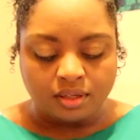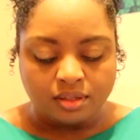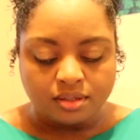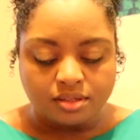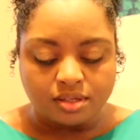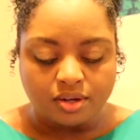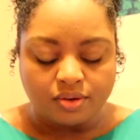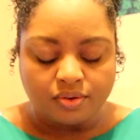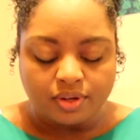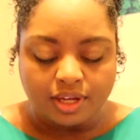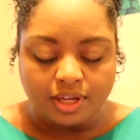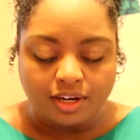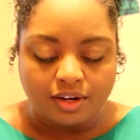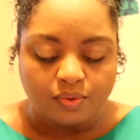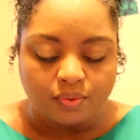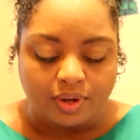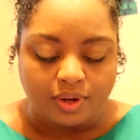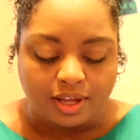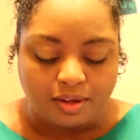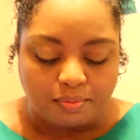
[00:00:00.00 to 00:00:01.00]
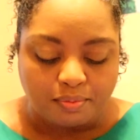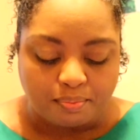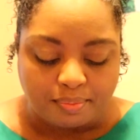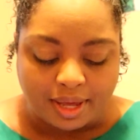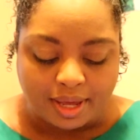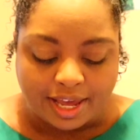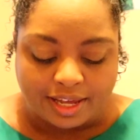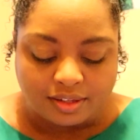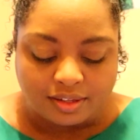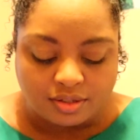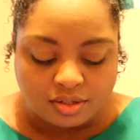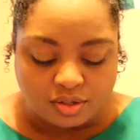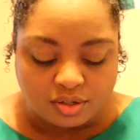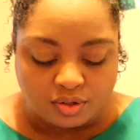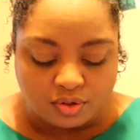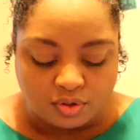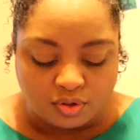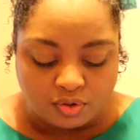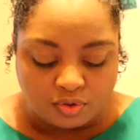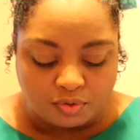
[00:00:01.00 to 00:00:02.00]
So anyway, back
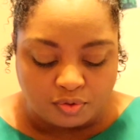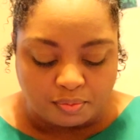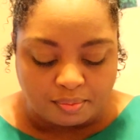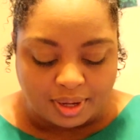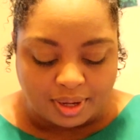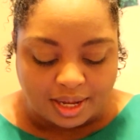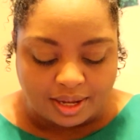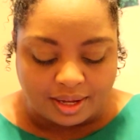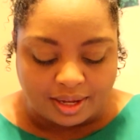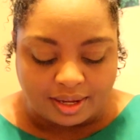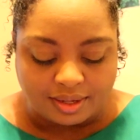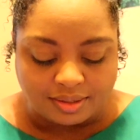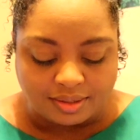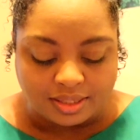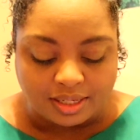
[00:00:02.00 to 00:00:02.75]
to my